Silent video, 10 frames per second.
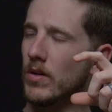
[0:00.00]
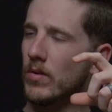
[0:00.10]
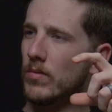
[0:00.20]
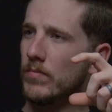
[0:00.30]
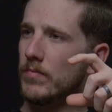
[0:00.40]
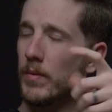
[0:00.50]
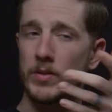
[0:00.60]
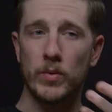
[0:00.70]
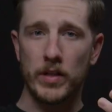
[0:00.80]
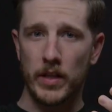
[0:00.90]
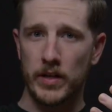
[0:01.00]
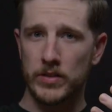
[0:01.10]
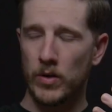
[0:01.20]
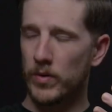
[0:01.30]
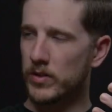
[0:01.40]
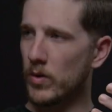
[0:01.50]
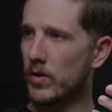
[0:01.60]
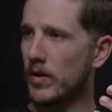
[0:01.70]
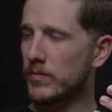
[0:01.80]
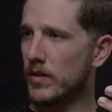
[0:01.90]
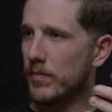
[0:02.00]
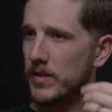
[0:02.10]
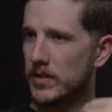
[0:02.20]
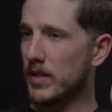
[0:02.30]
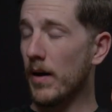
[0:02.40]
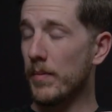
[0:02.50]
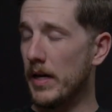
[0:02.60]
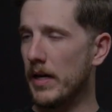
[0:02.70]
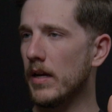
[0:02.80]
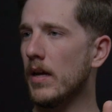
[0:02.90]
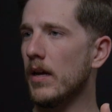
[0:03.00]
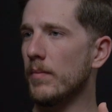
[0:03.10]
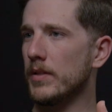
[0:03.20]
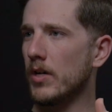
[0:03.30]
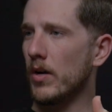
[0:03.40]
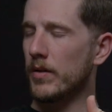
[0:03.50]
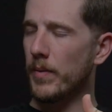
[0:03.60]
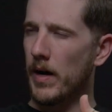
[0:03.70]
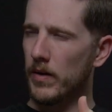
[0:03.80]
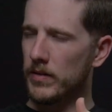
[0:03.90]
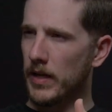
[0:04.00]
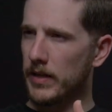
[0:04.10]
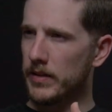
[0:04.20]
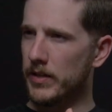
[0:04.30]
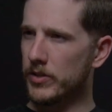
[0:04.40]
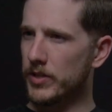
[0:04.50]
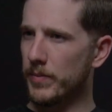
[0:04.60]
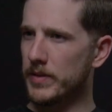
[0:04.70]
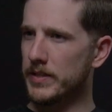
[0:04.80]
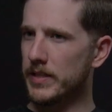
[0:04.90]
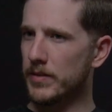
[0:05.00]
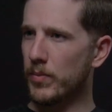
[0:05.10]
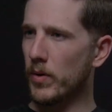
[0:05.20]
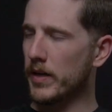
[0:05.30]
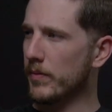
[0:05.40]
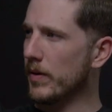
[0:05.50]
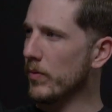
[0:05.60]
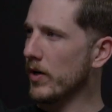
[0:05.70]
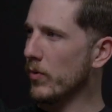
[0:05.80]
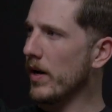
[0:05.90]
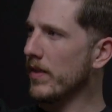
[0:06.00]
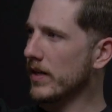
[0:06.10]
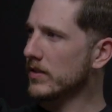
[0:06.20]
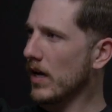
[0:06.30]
so maybe someone can let us know where this quote comes up. This is not me, but talking about like leadership is disappointing people at a rate they can